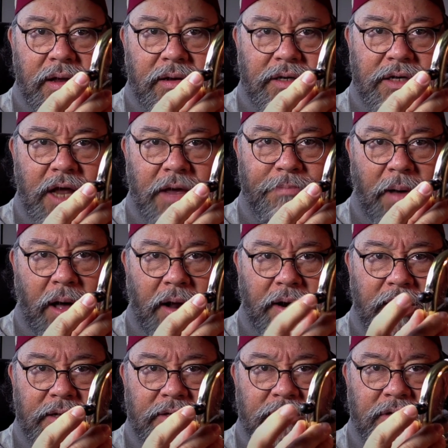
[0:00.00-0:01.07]
tip on
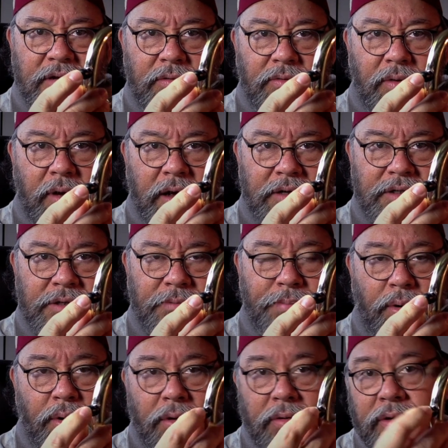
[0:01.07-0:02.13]
it to uh,
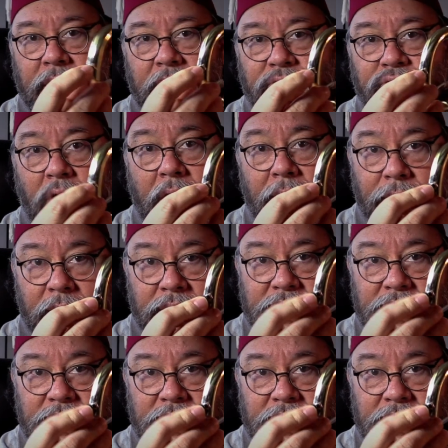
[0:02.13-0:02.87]
support the trombone